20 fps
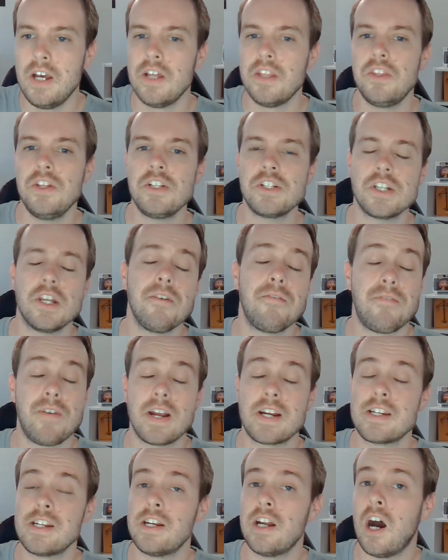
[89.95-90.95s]
This
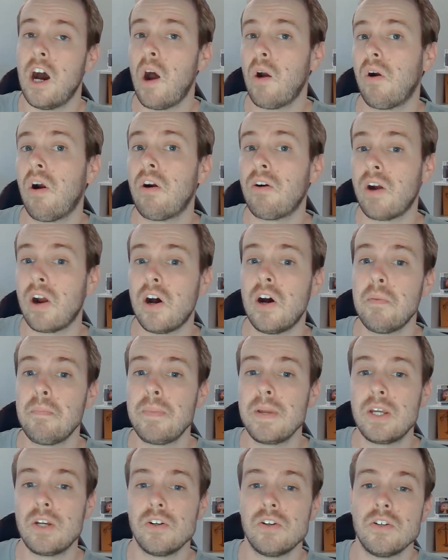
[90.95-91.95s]
affected RRR
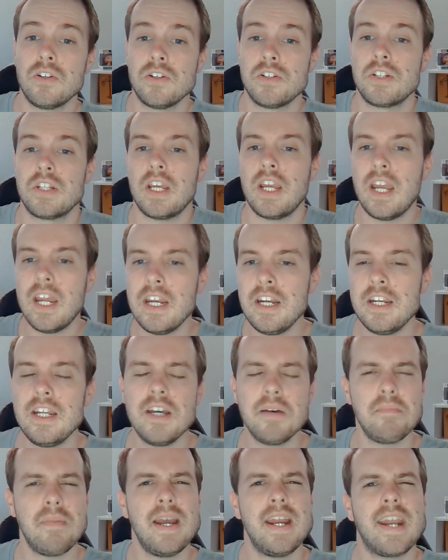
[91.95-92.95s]
because India
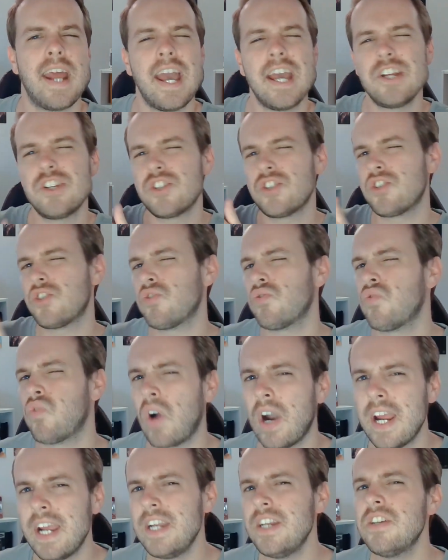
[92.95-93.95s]
made a
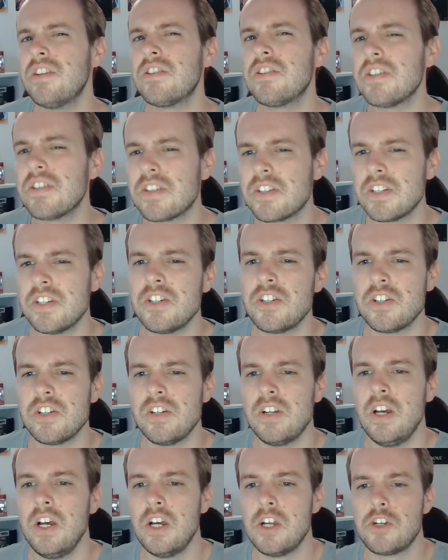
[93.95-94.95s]
strange decision
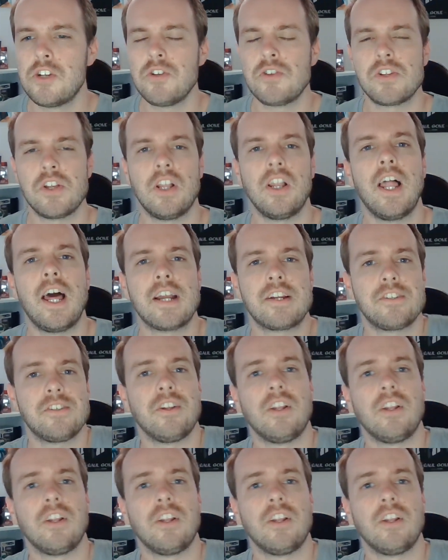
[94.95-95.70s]
to select